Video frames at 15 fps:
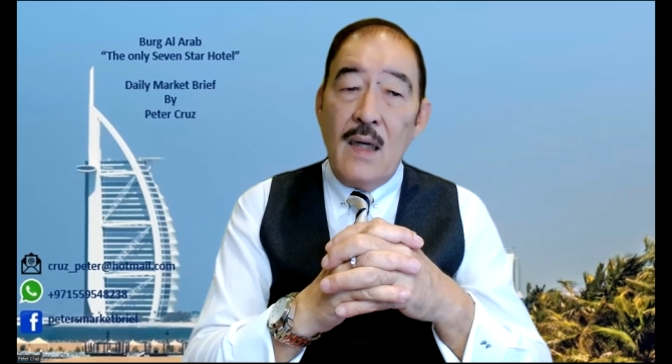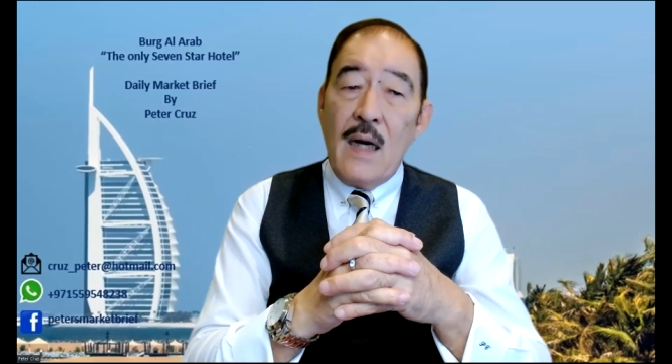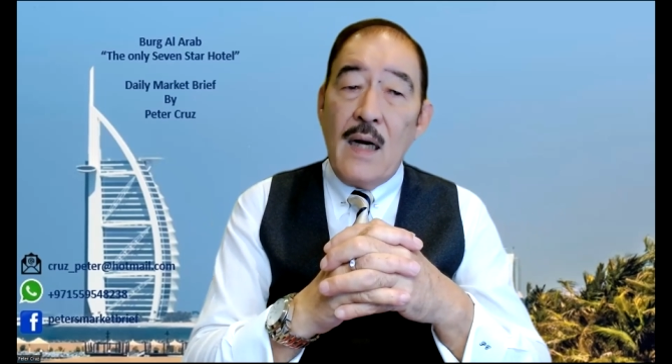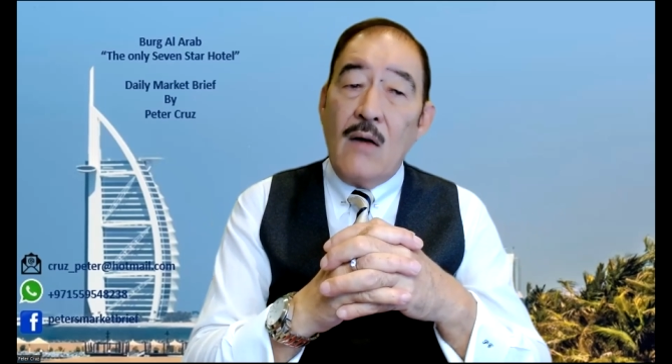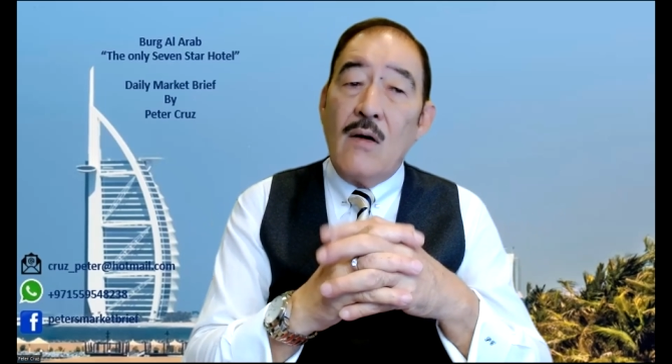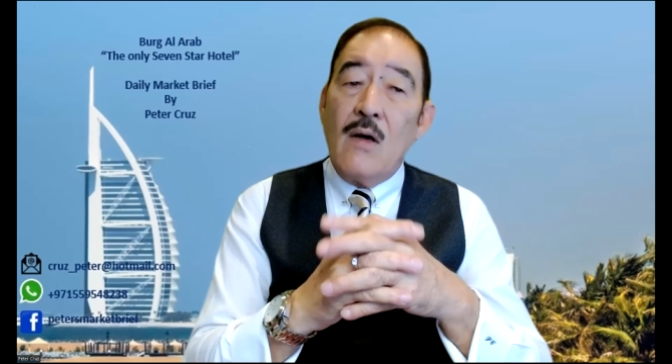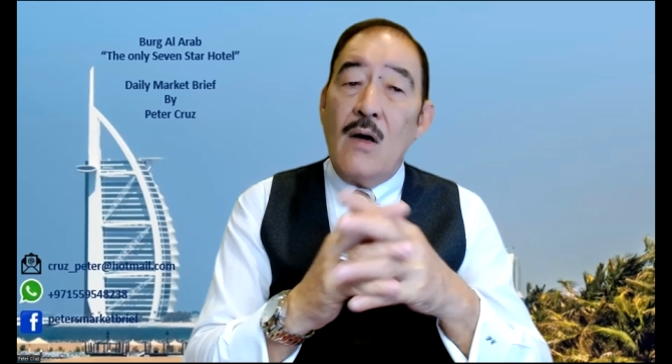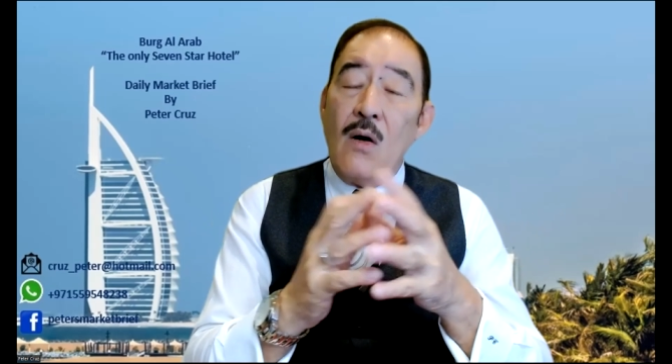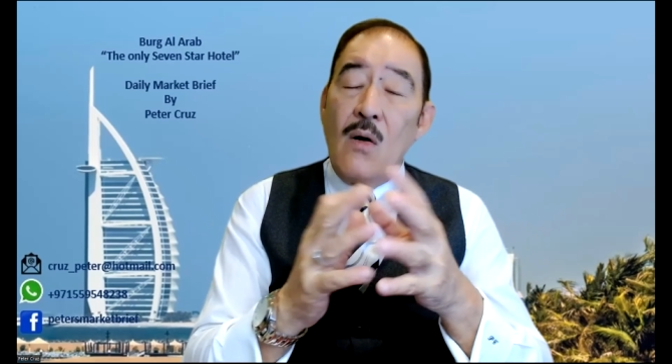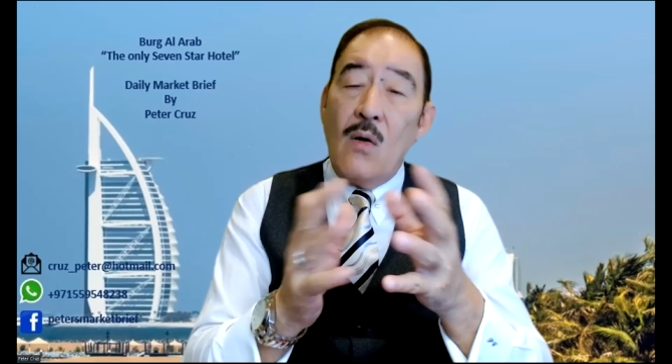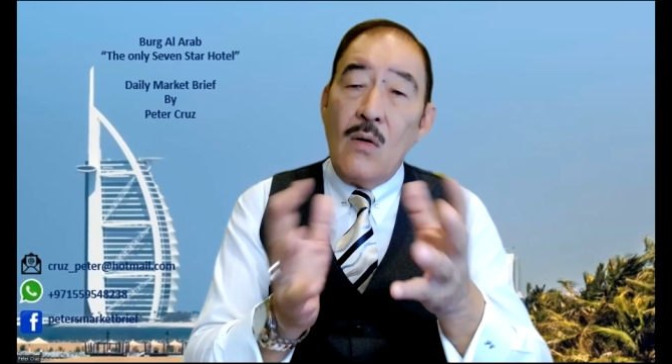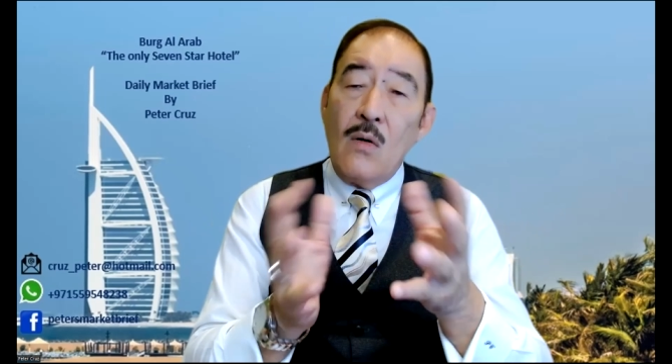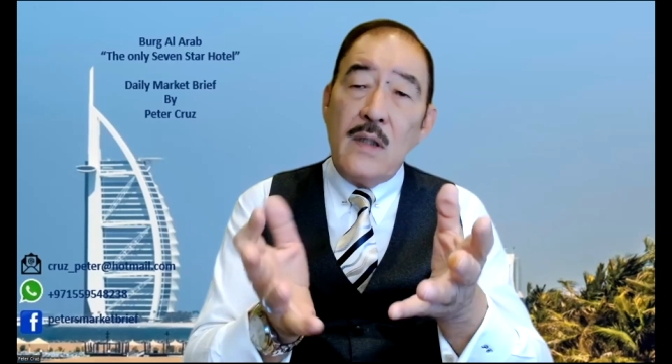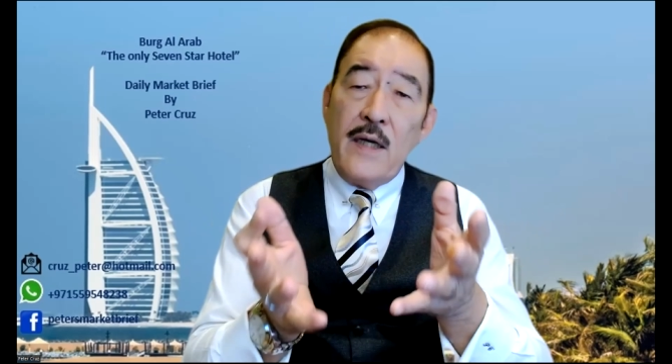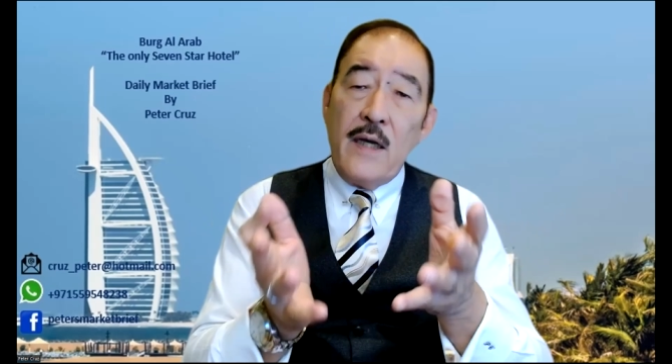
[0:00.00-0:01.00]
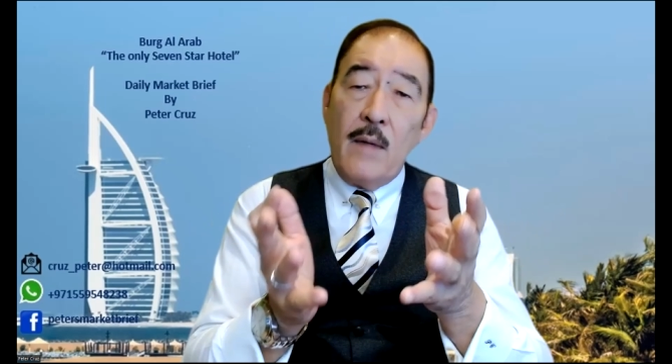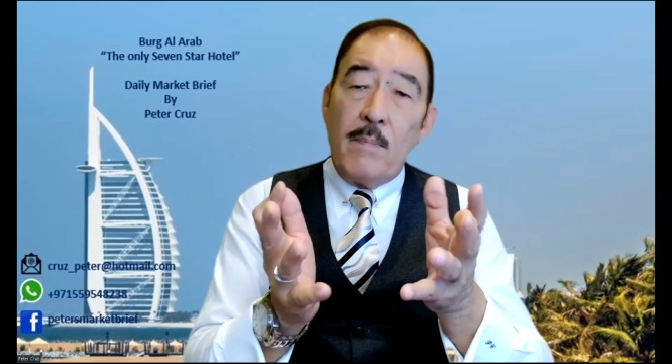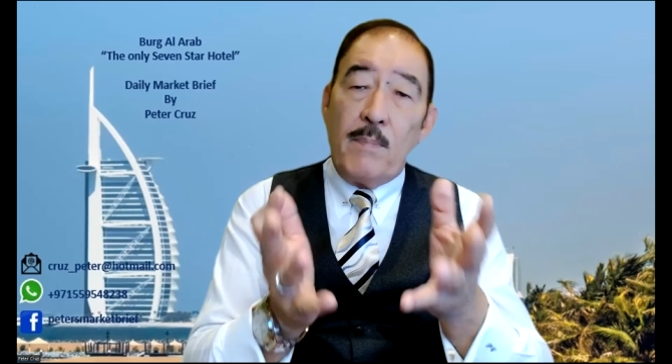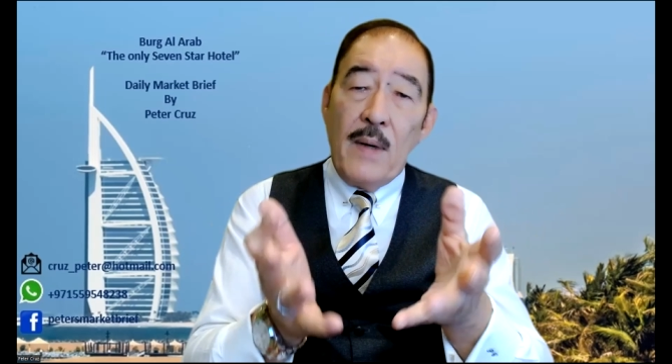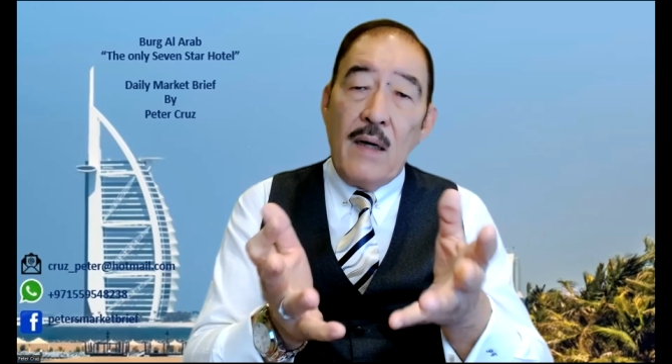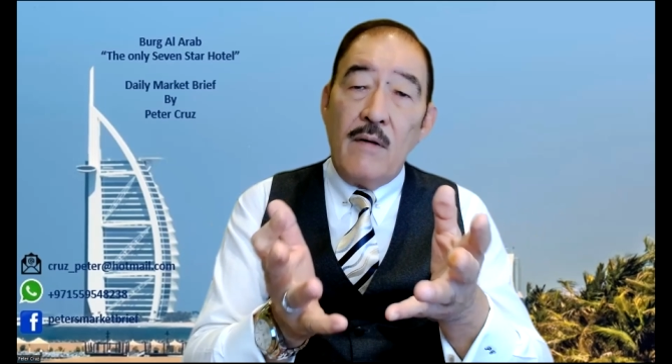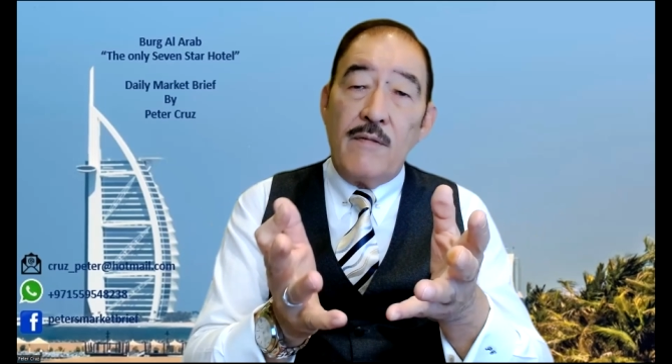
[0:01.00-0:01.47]
Now, all the
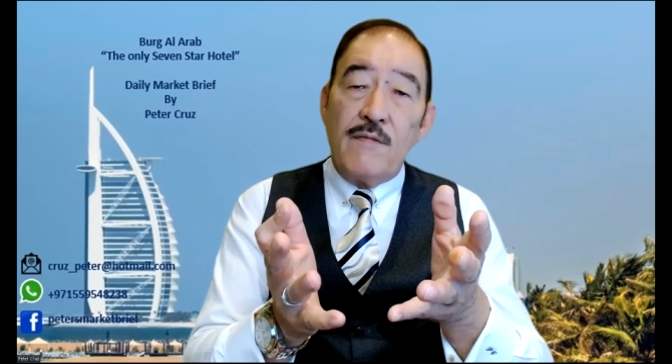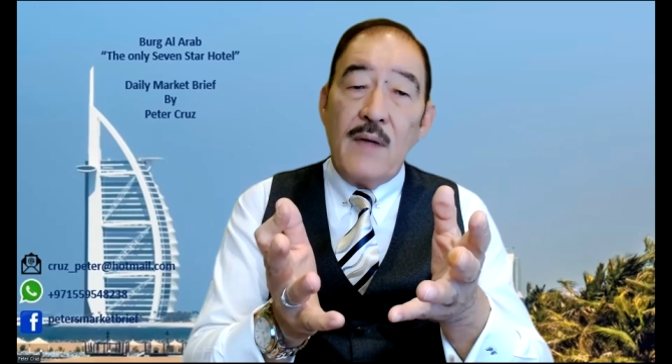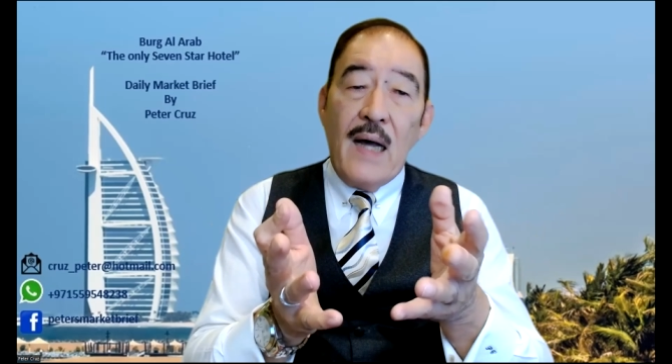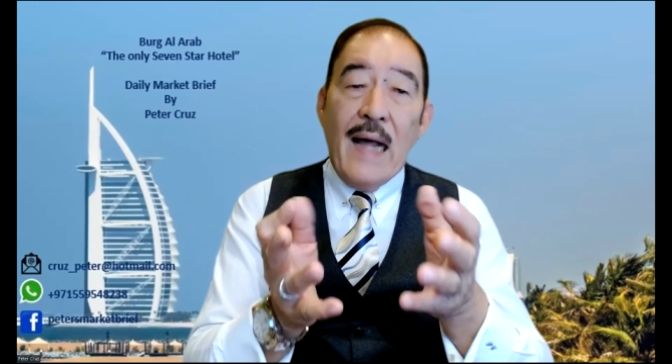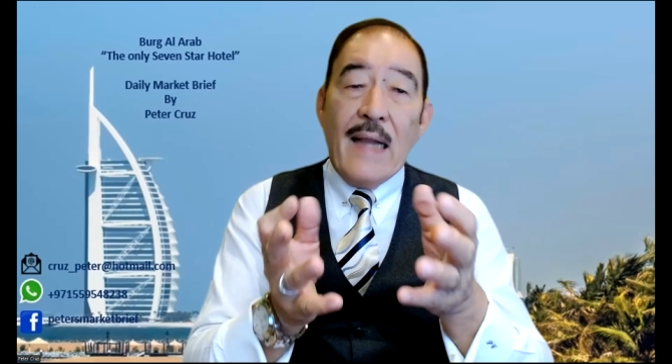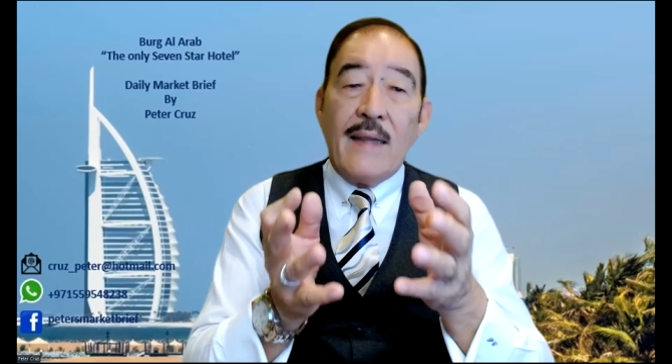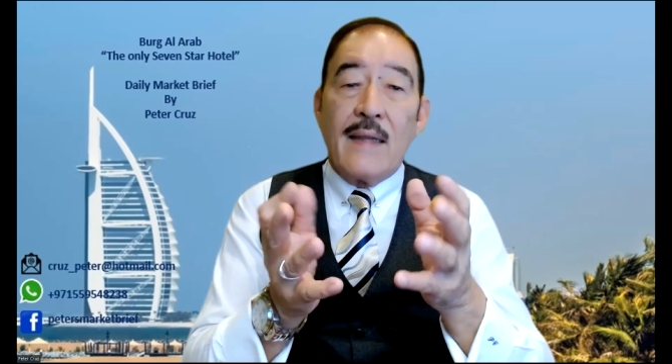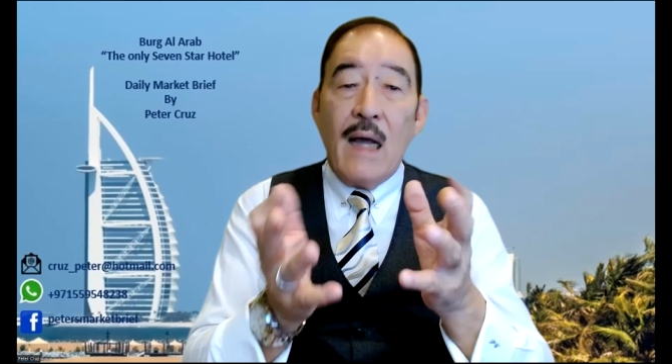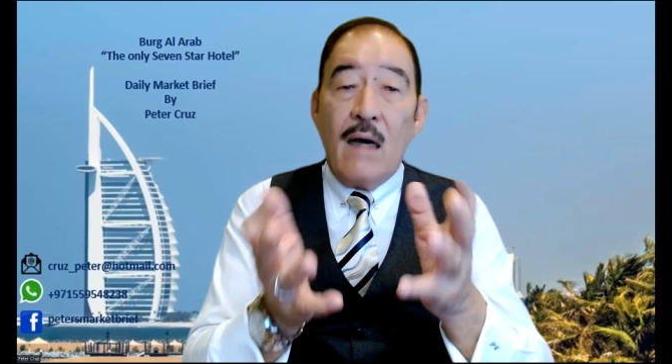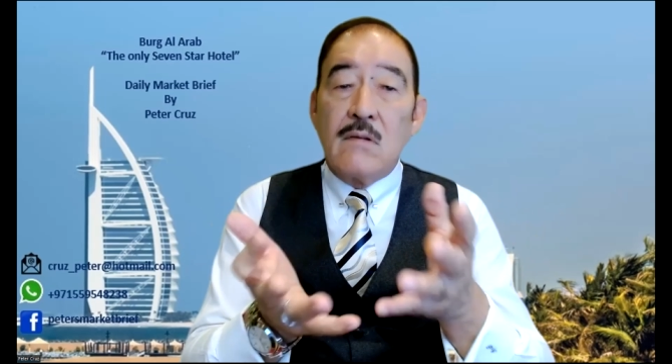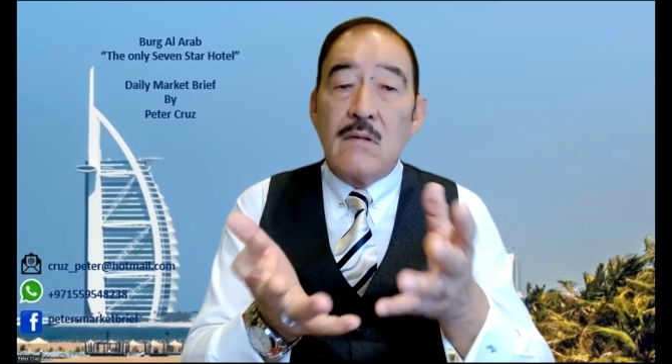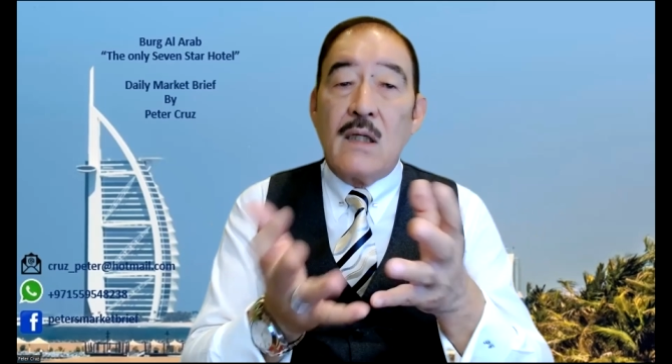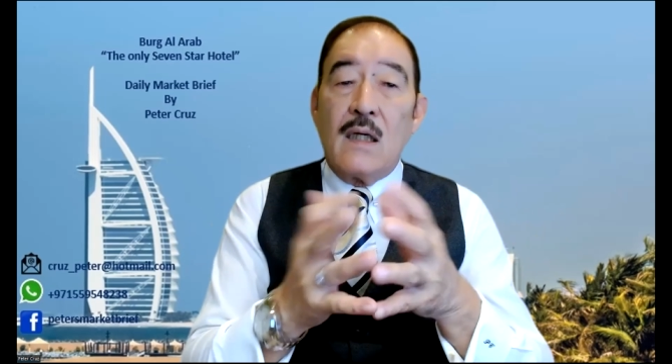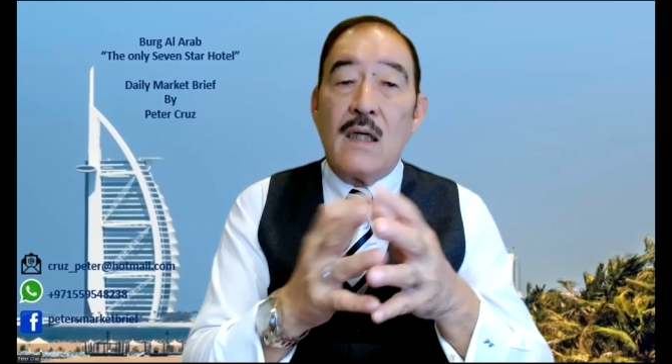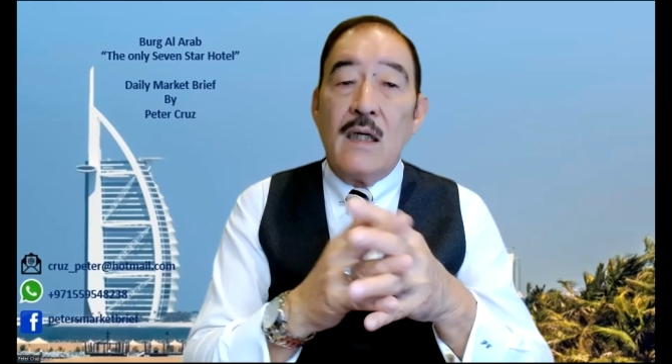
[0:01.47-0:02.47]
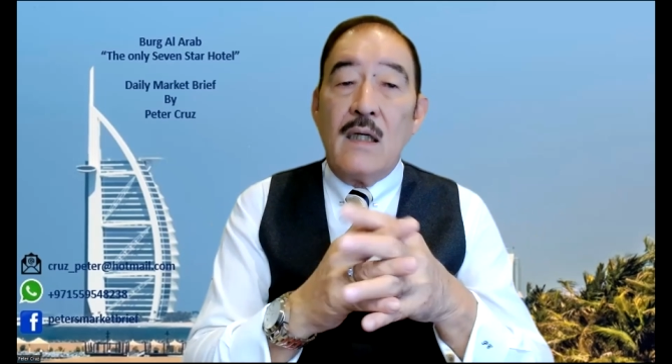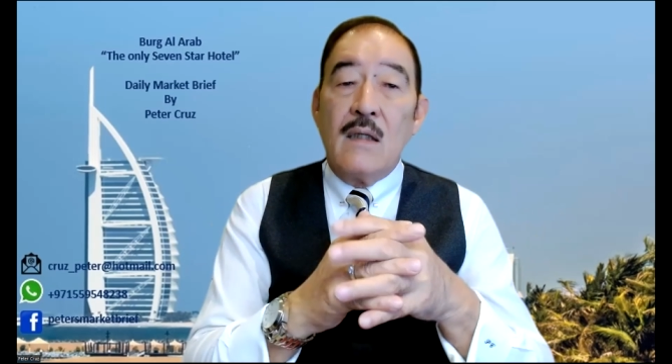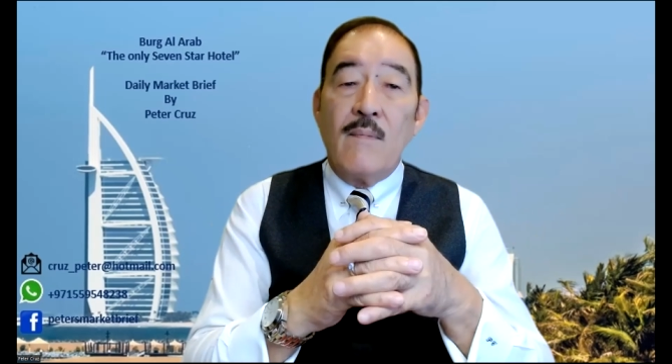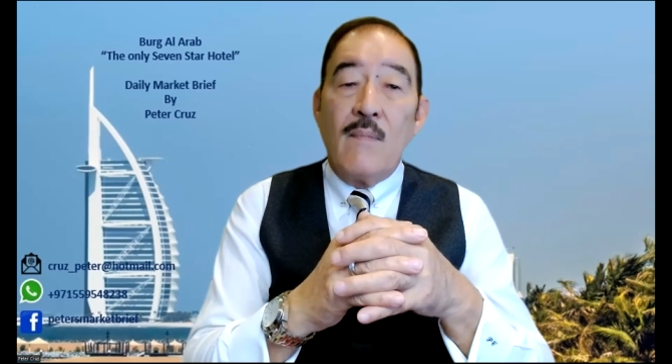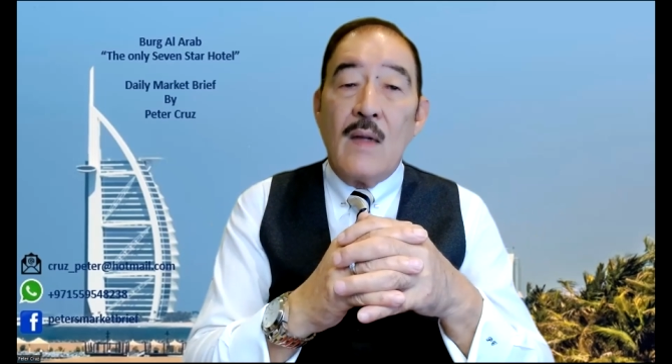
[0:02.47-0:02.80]
above undoubtedly